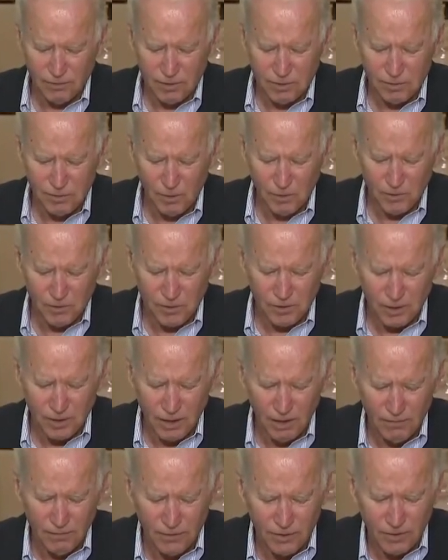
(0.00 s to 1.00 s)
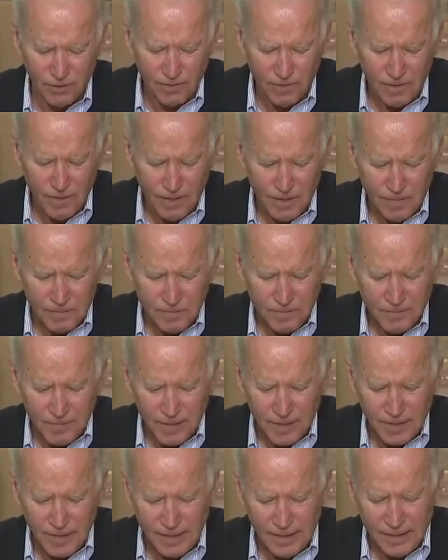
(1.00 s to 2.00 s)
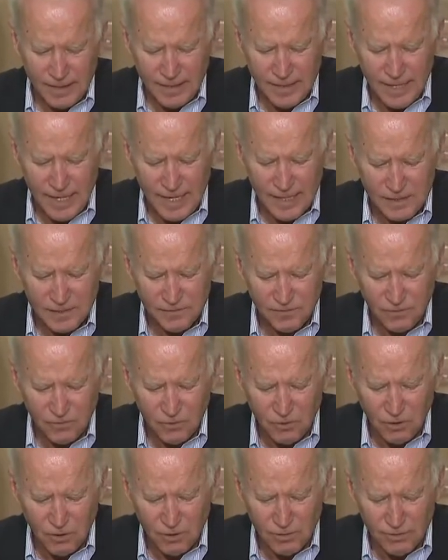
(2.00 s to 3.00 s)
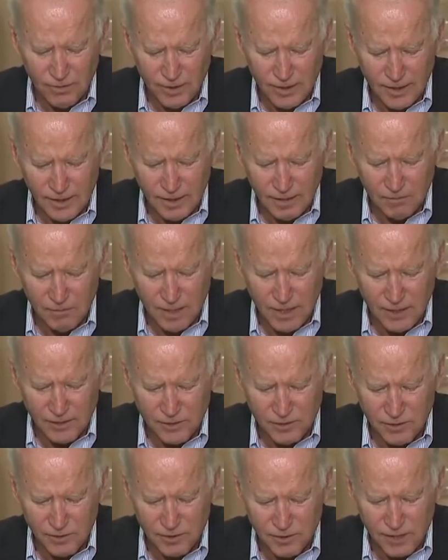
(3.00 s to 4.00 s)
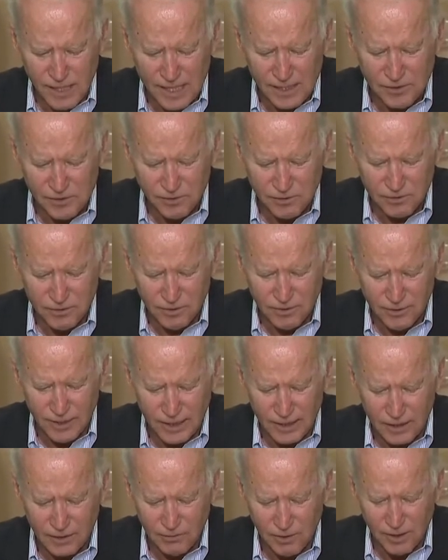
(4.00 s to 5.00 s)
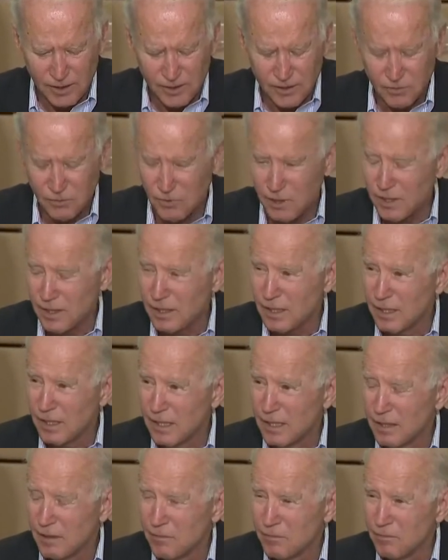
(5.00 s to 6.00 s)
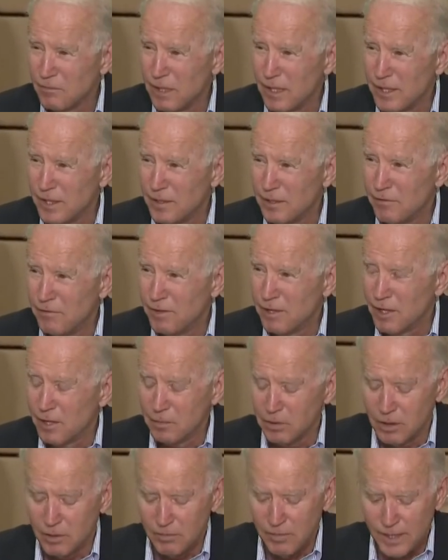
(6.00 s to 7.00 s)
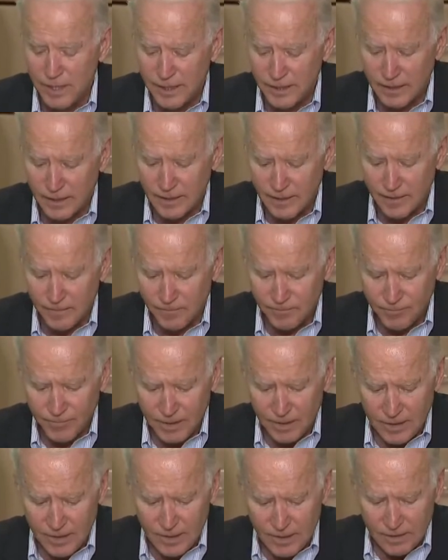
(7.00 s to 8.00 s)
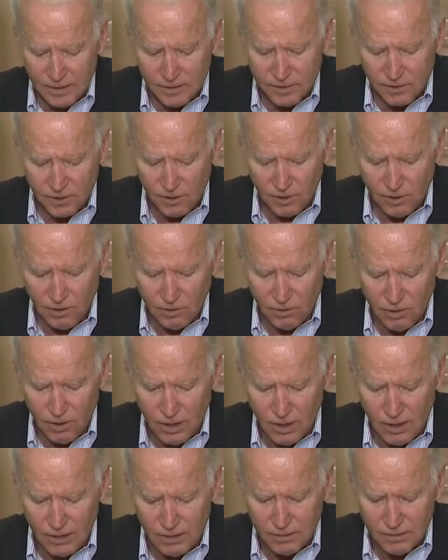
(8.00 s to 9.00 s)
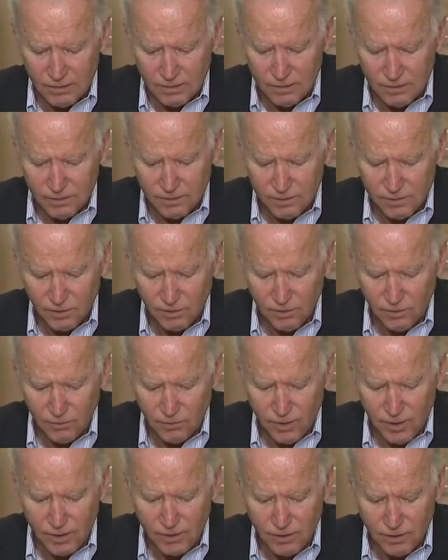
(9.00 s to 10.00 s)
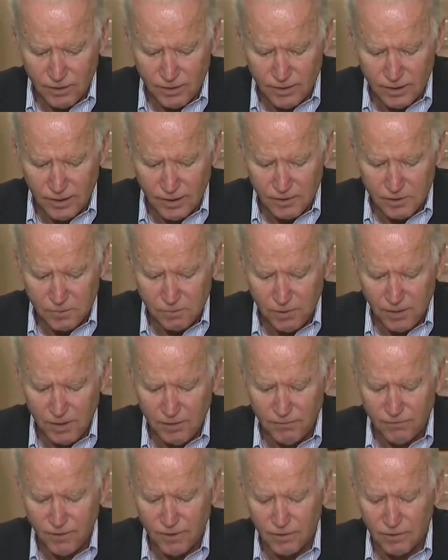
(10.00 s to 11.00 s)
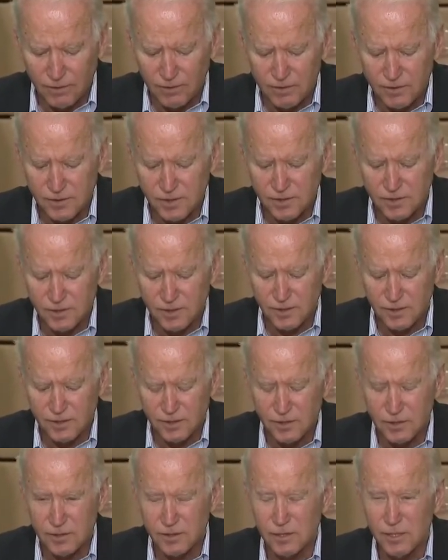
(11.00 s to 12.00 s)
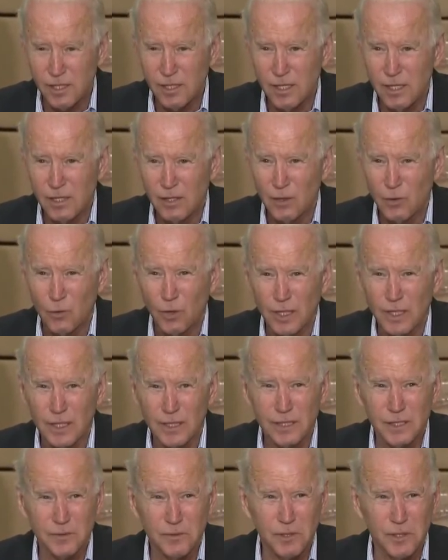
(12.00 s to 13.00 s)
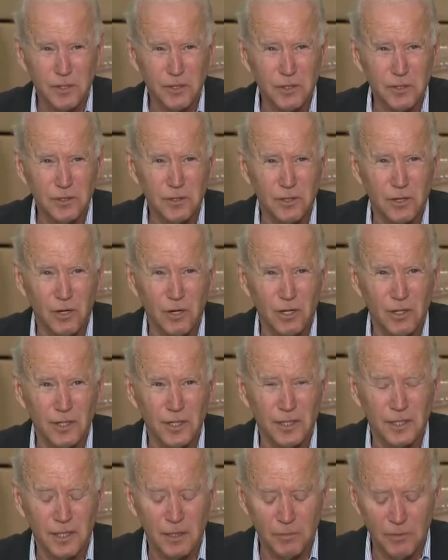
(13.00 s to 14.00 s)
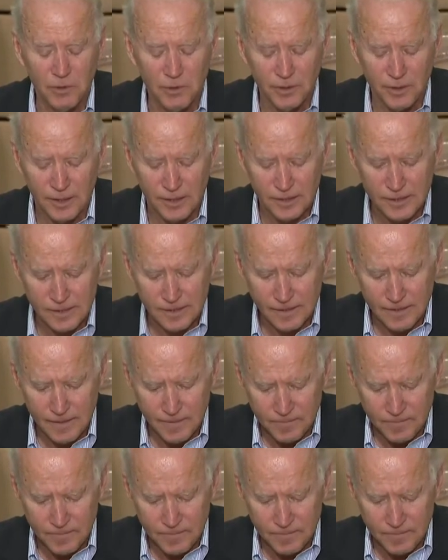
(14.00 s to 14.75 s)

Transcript: spoke to the governor, and he asked for the major disaster declaration, we made it available immediately so that we could speed federal assistance as quickly as we could to hard-hit communities.